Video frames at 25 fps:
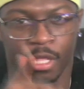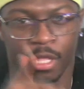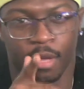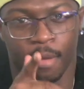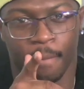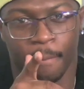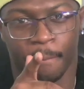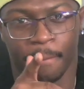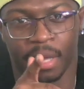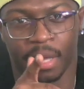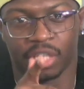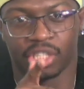
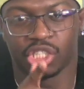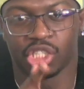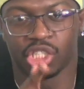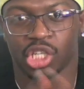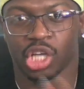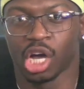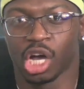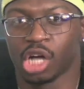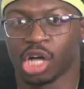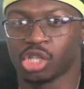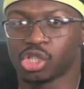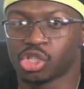make sure
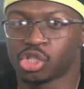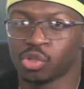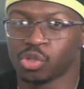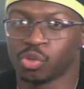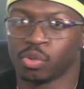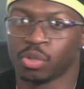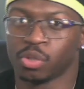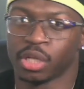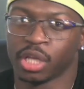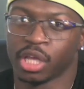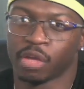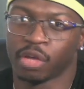y'all
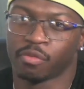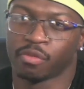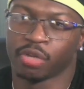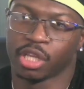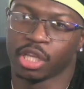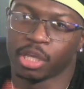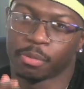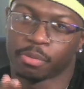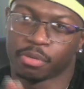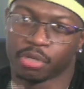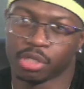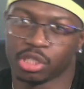tune in. Really
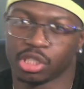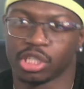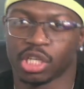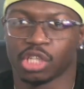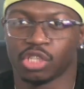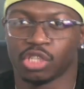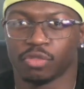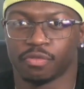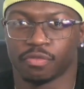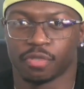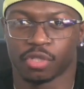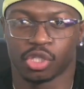appreciate
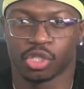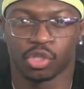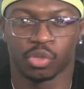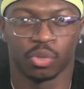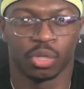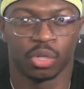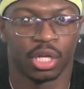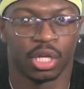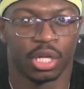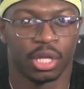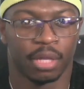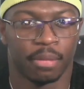you for
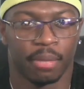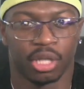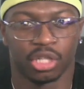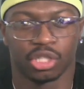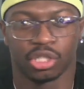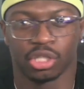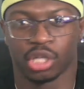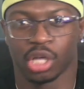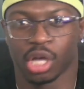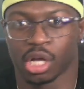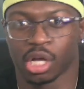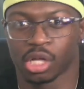tuning in. Make
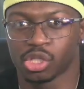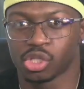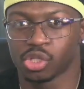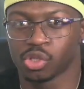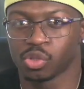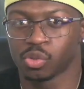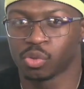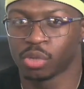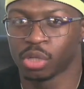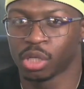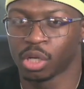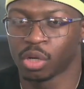sure y'all
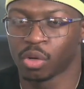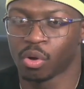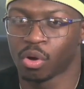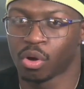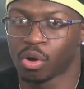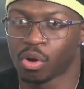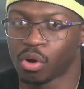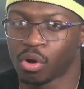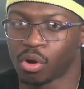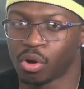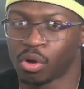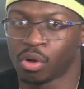tune in on
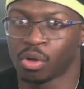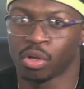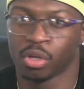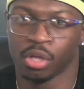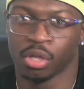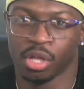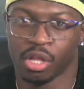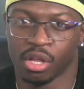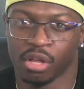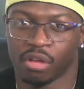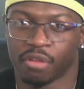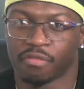all
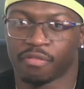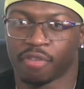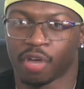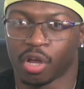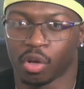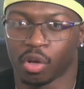follow